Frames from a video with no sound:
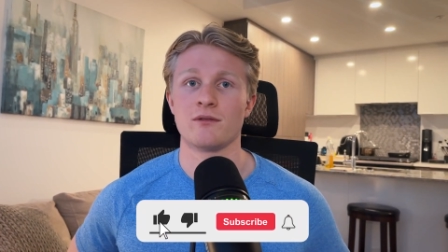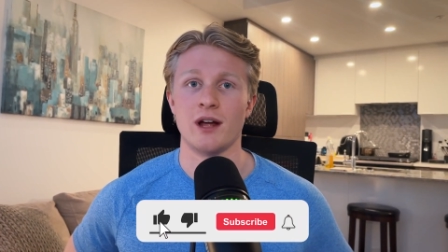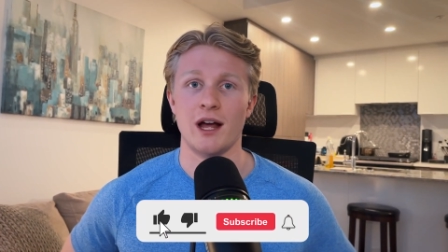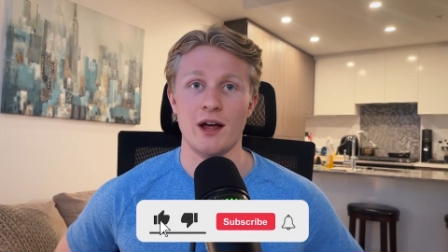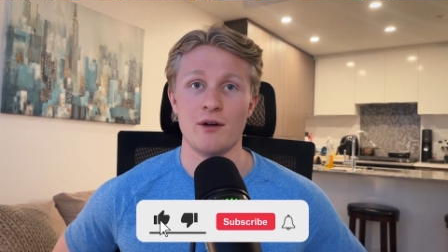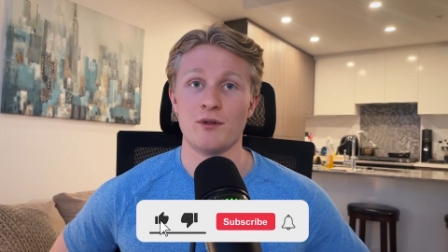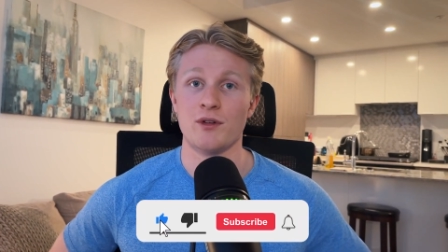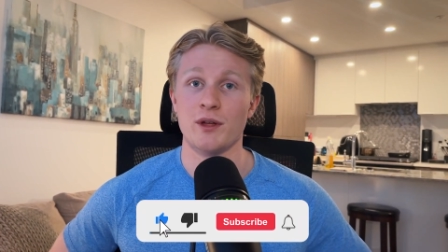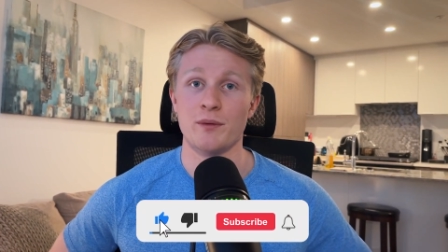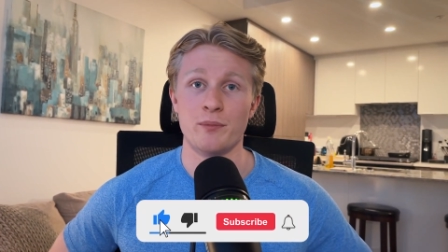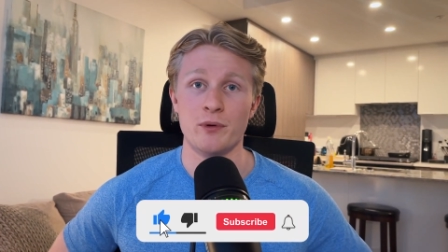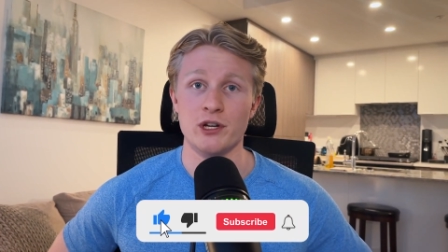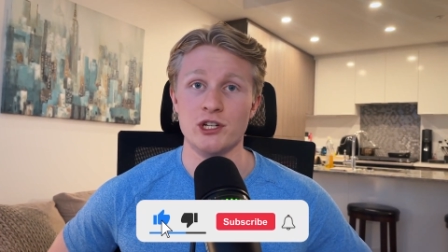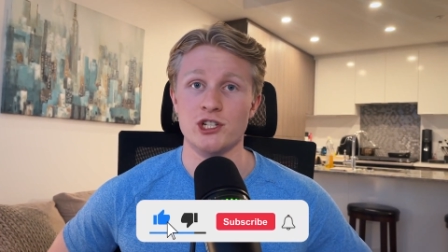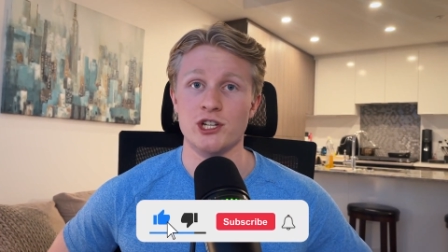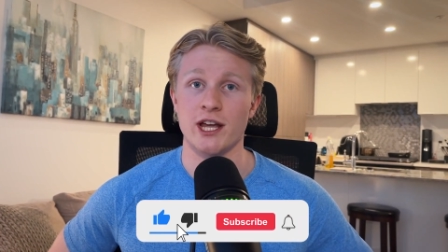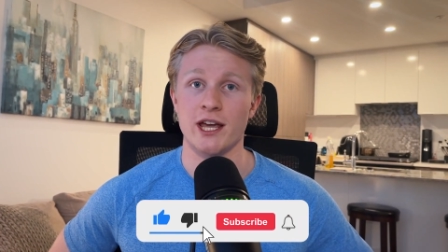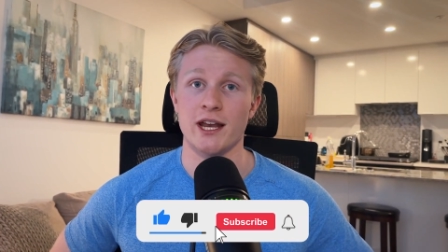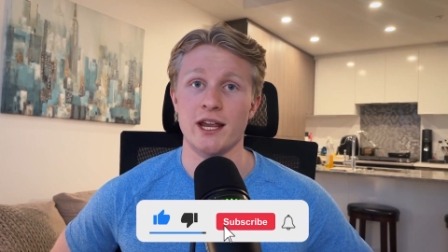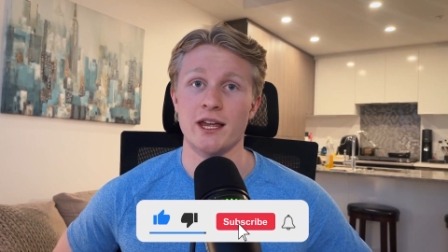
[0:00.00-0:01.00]
I really
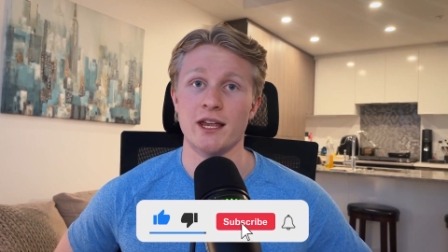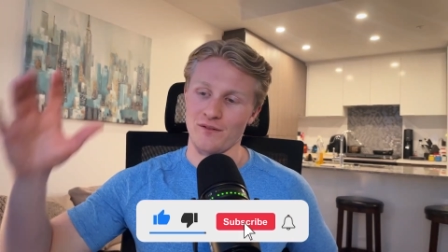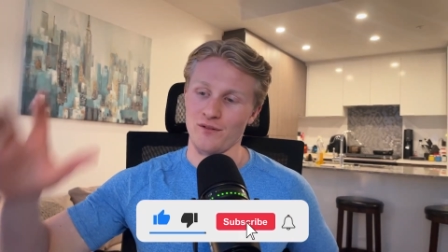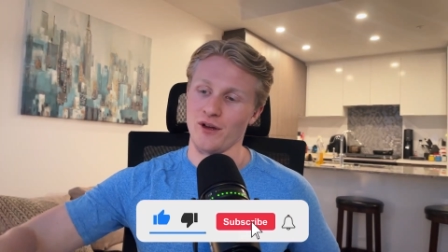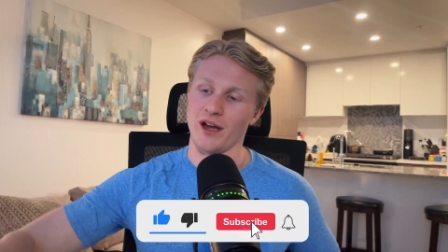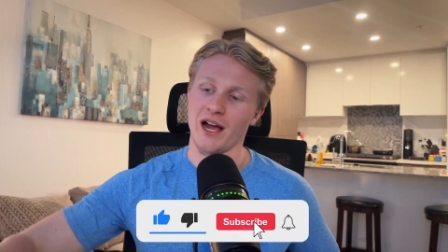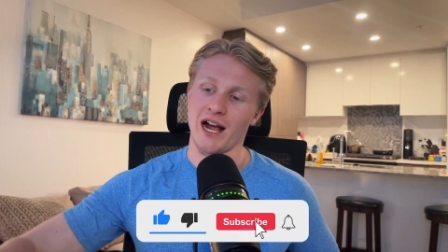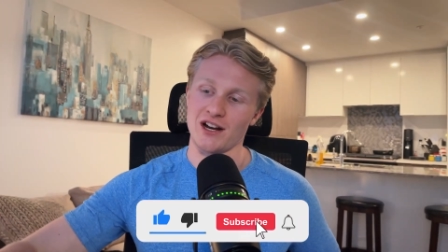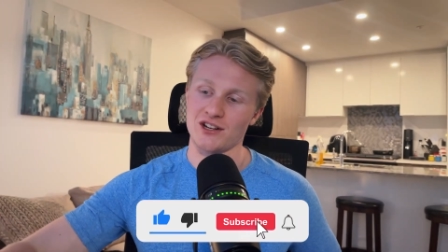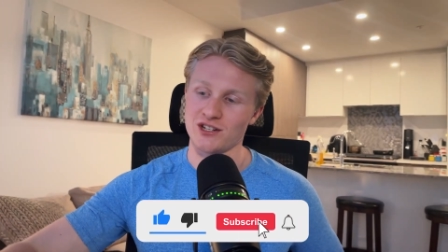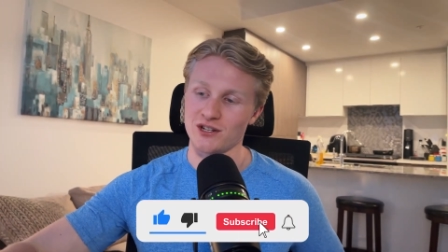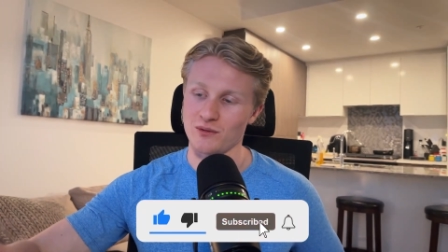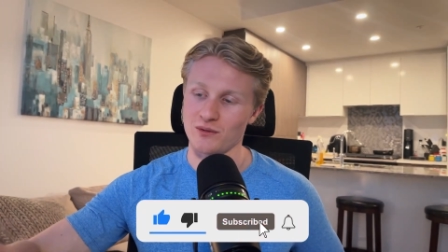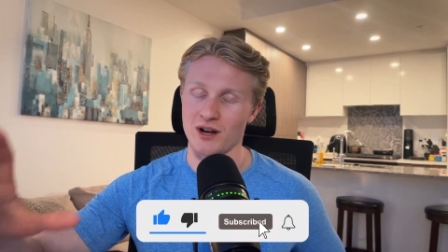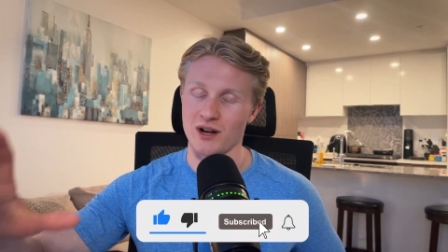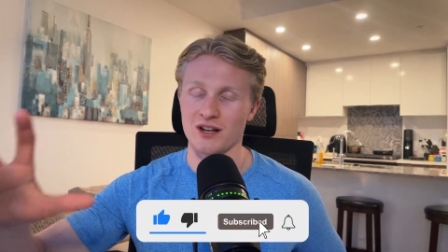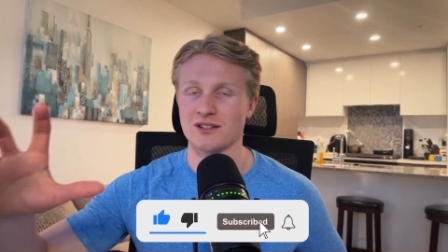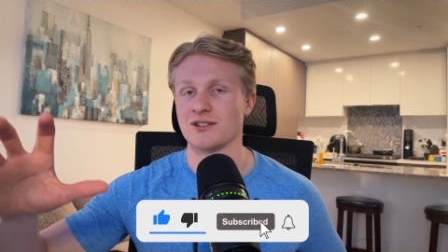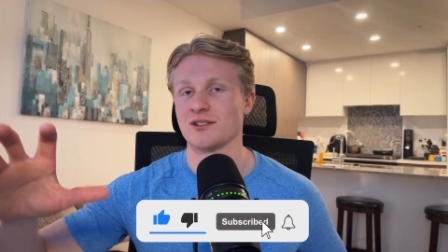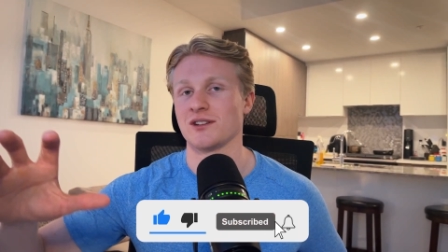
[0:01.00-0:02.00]
appreciate it. If you actually
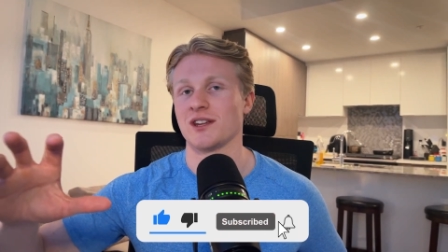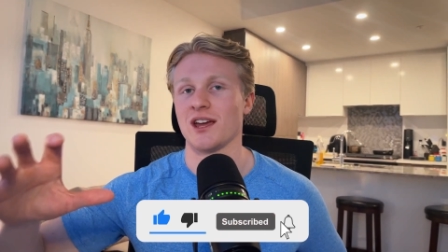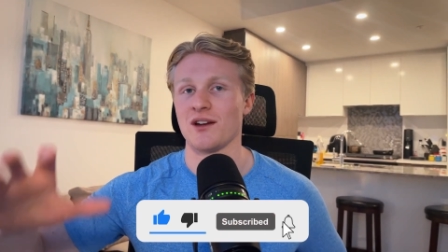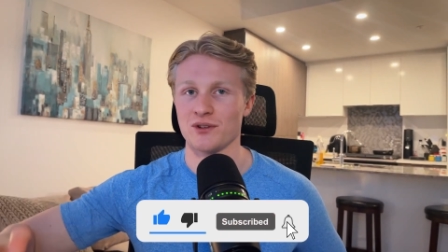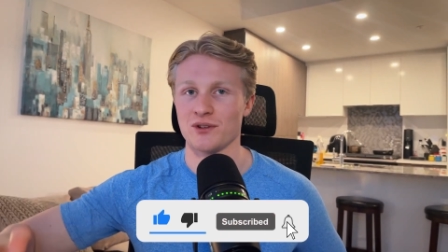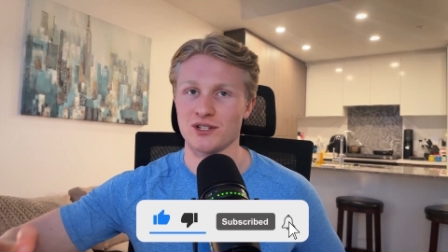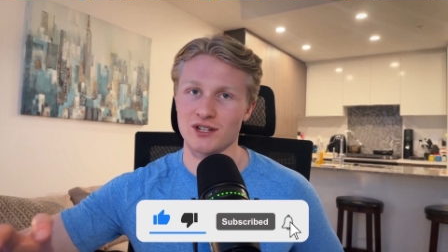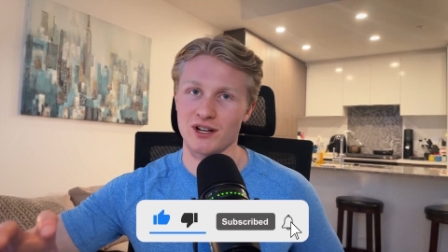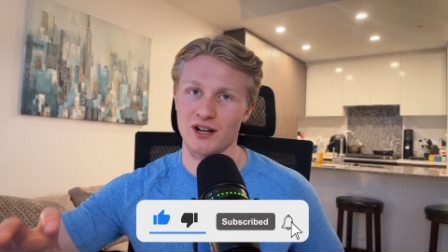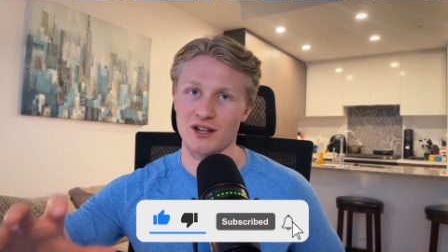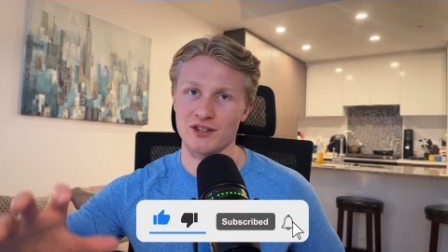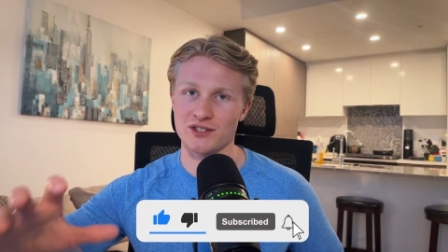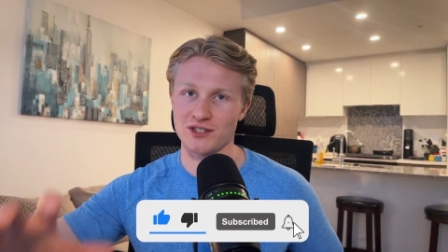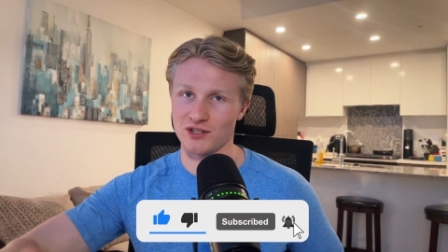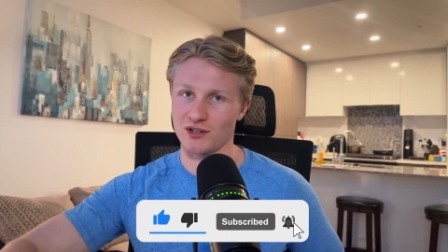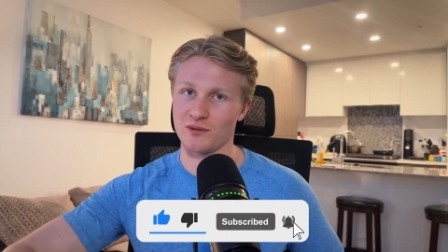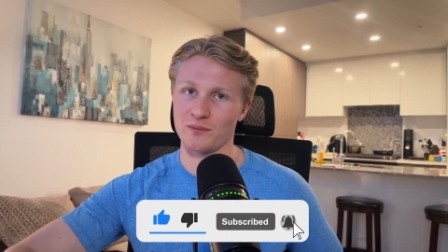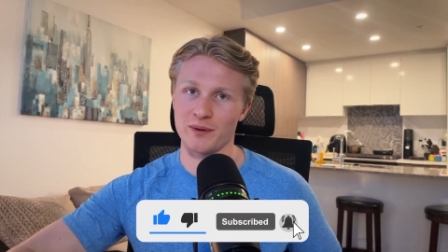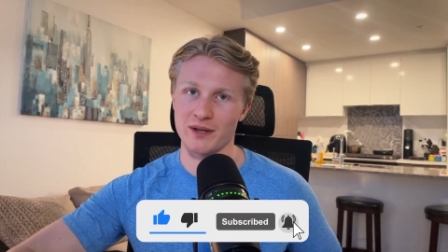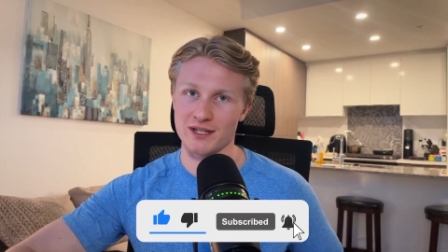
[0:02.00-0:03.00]
want to get results in
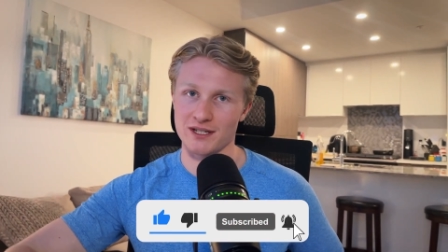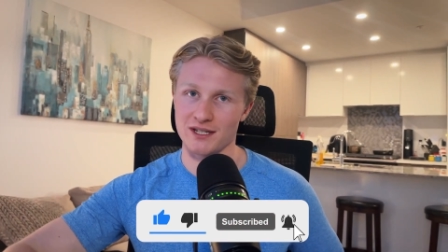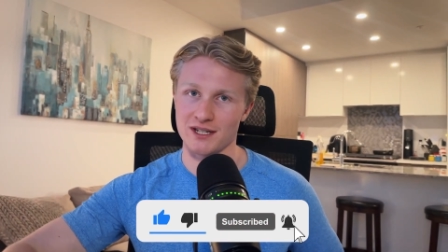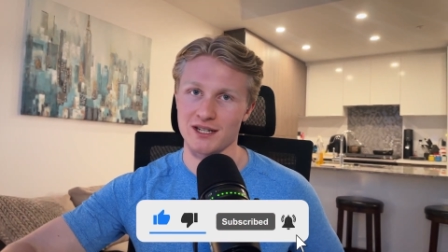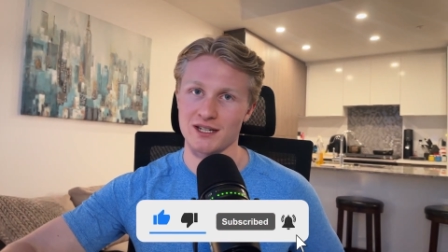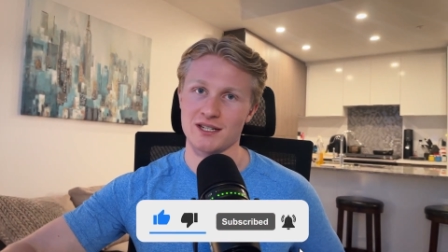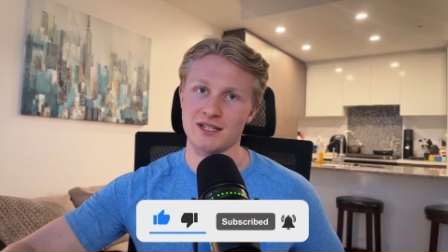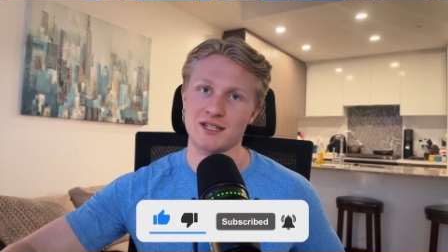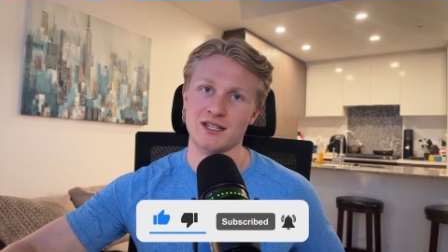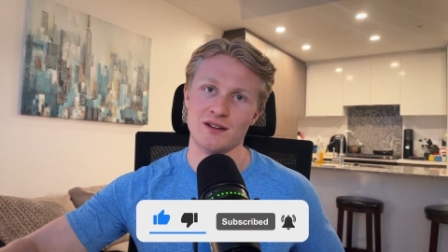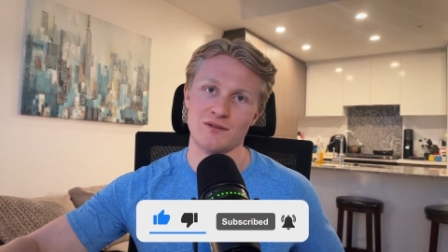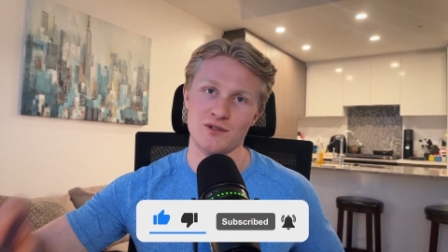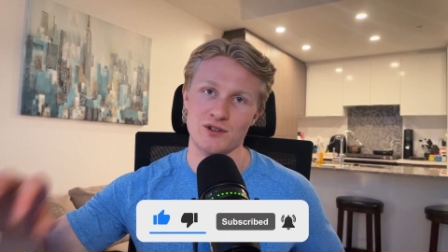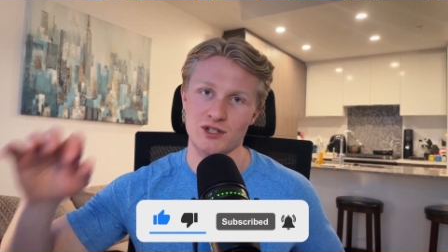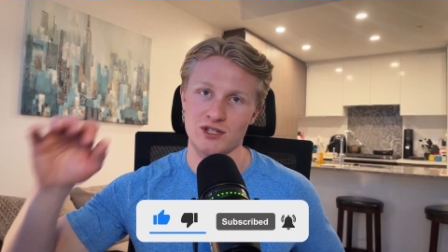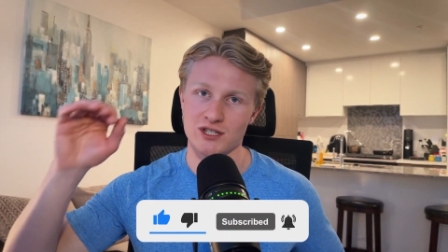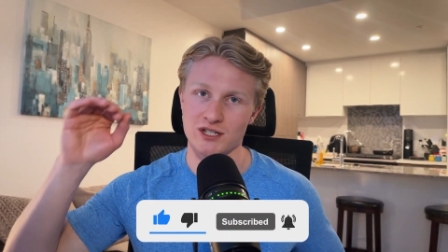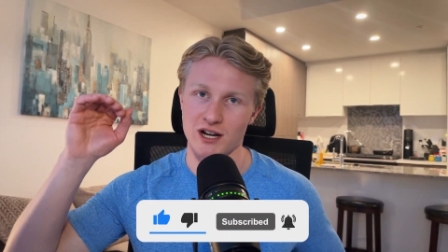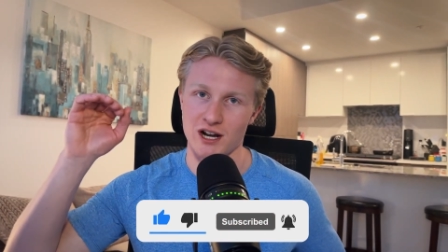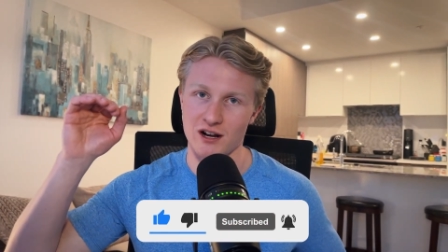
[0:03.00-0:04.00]
your business, if you're
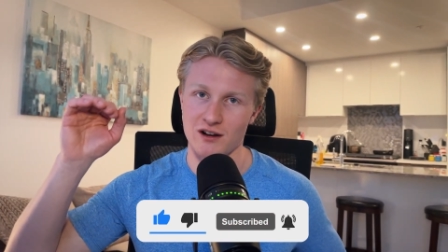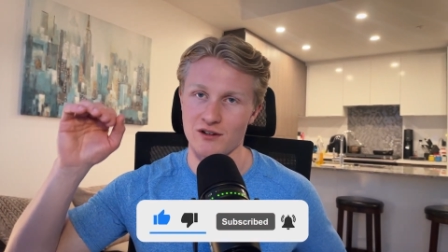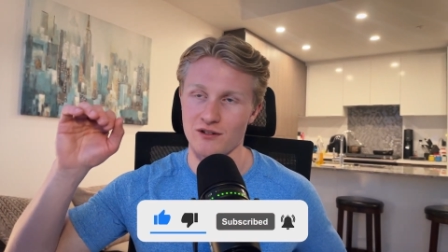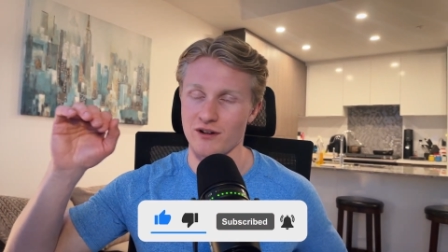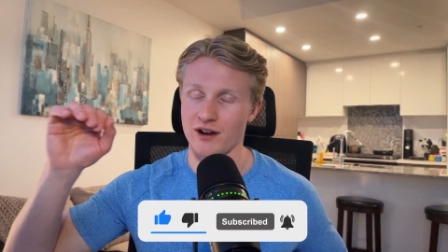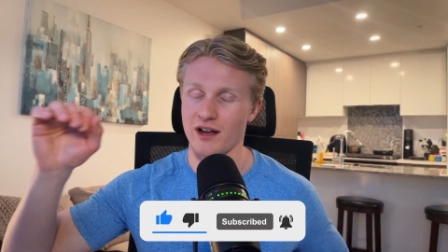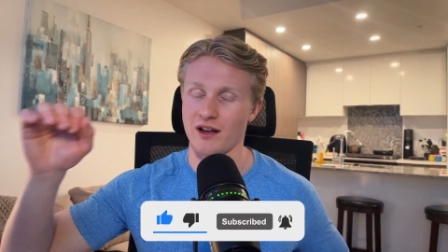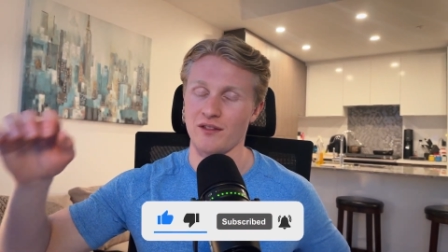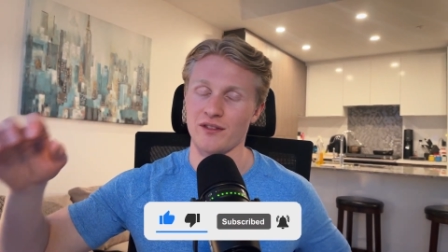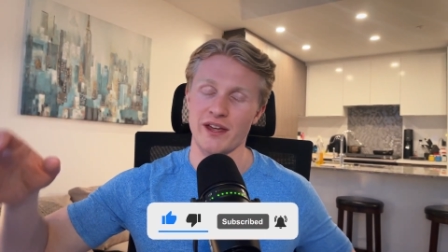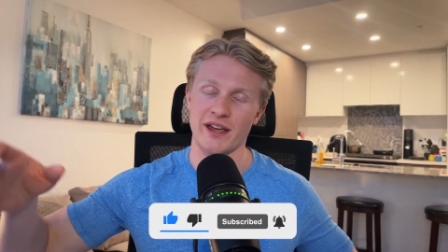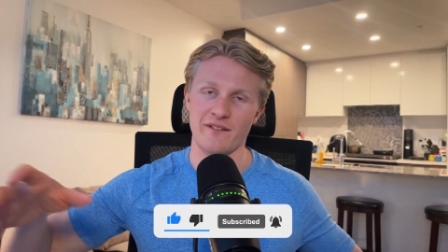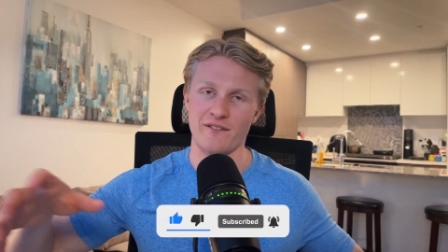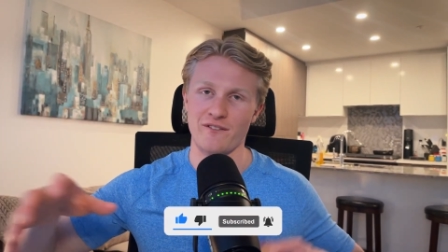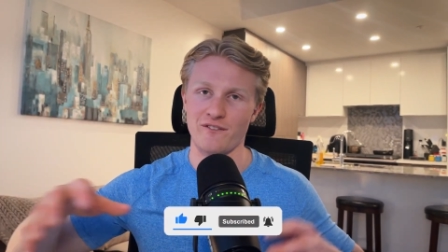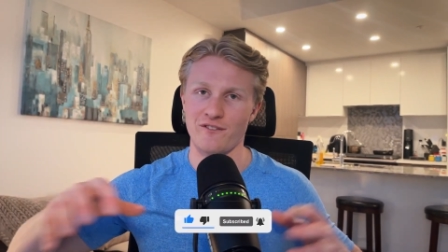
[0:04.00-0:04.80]
stuck around like